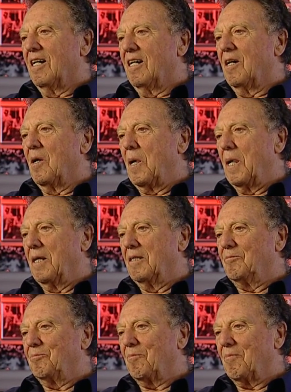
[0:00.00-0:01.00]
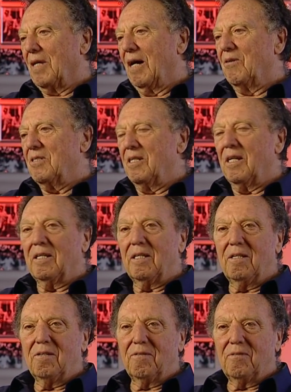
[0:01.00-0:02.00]
Uh, I was in
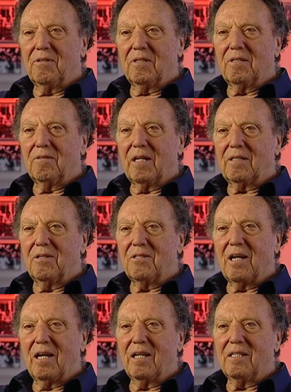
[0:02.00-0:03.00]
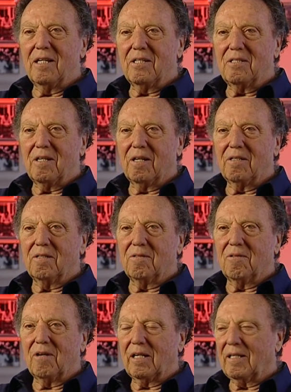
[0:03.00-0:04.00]
England interviewing directors. I hadn't yet started to
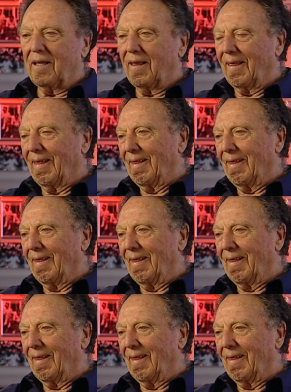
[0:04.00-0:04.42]
direct.